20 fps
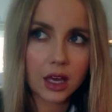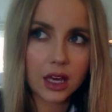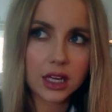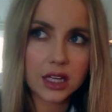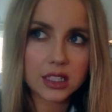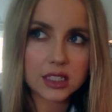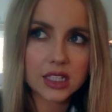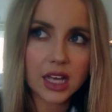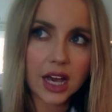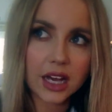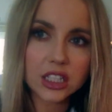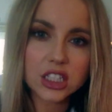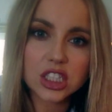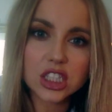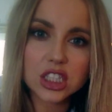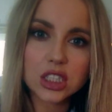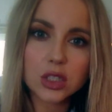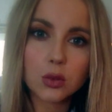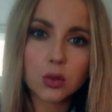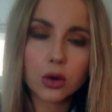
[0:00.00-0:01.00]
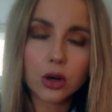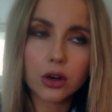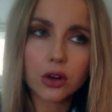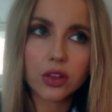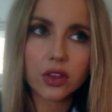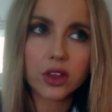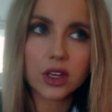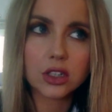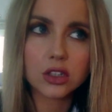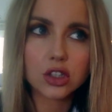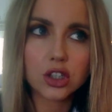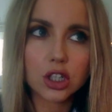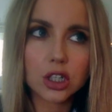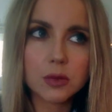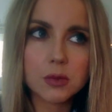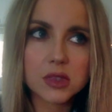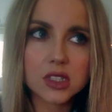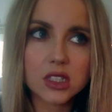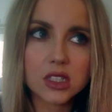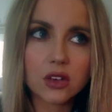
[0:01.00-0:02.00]
it's actually worth in
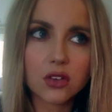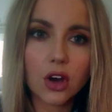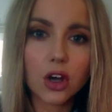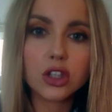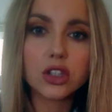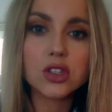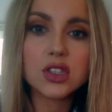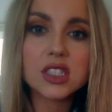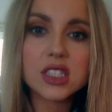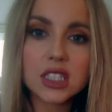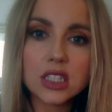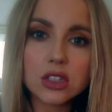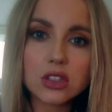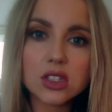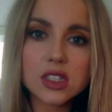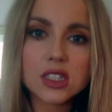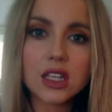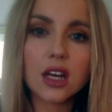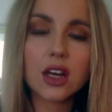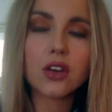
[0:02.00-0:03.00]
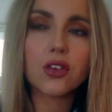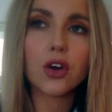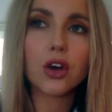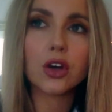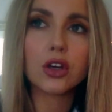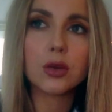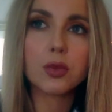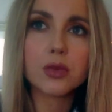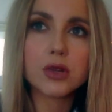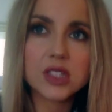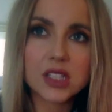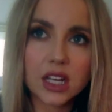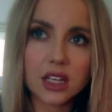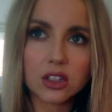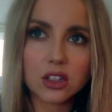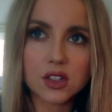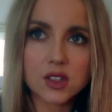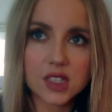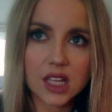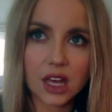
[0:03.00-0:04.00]
terms of how you see yourself, how you present
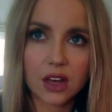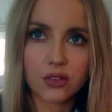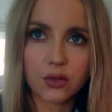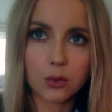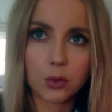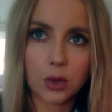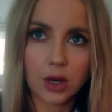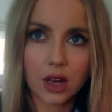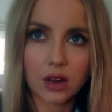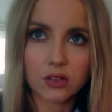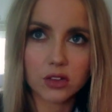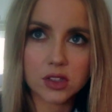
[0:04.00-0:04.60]
yourself and whatever.